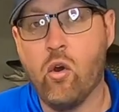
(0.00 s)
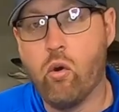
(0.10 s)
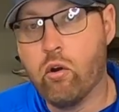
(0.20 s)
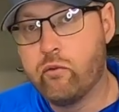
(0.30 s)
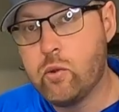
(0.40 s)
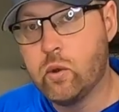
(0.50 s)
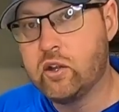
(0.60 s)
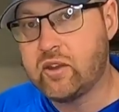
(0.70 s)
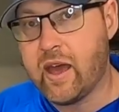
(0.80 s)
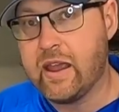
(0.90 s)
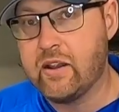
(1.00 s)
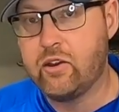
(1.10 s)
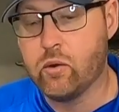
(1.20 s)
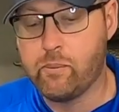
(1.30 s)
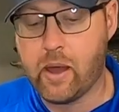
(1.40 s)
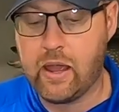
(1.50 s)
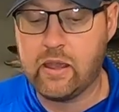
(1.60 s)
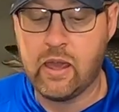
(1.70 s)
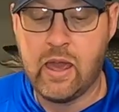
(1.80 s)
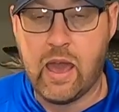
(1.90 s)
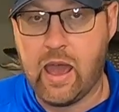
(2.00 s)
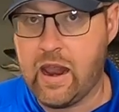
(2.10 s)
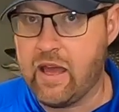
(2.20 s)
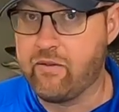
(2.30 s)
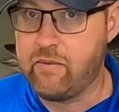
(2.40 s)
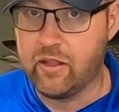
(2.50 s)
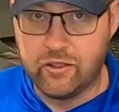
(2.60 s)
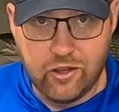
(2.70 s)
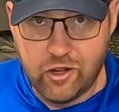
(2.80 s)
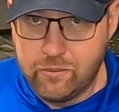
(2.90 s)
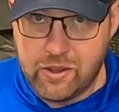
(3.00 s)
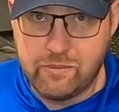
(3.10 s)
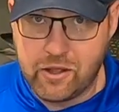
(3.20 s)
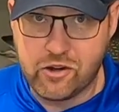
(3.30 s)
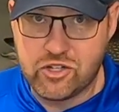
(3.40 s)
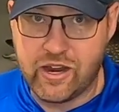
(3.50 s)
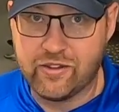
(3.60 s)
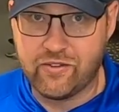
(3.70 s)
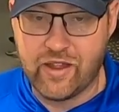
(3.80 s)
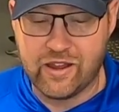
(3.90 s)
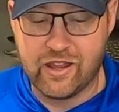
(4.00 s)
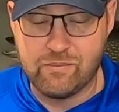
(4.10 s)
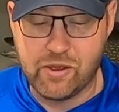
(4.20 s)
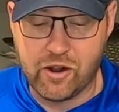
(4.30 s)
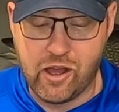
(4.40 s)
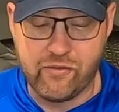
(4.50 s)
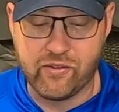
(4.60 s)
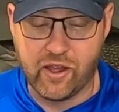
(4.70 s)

Or if we would tie into a pike, I'd have a little bit better chance of not getting bit off.